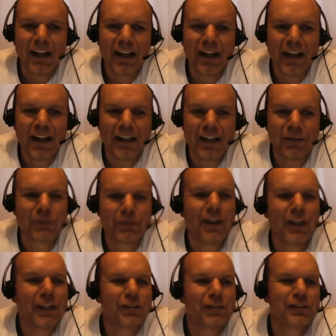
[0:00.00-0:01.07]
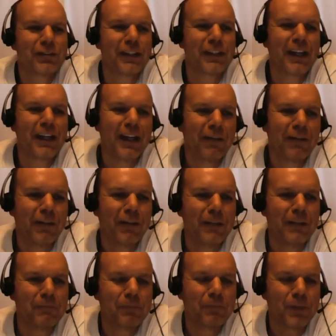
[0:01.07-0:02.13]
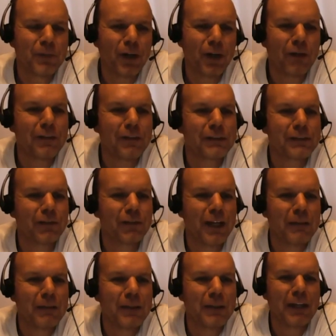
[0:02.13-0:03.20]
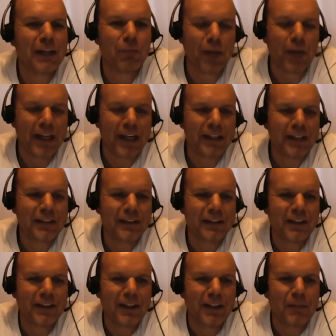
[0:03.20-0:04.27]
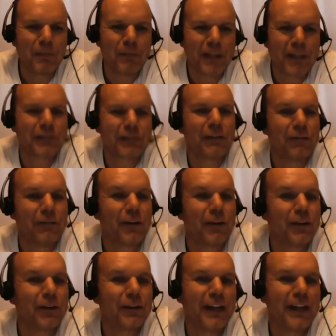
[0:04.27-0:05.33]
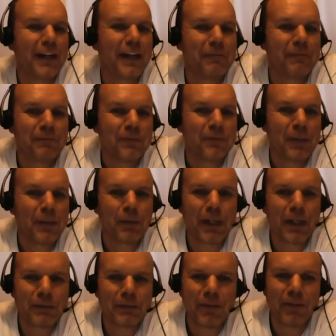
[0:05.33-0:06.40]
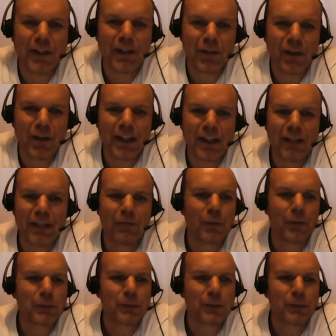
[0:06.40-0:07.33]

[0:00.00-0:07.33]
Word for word: and it was very interesting that every offensive lineman they ranked basically followed that approximate value ranking from Rich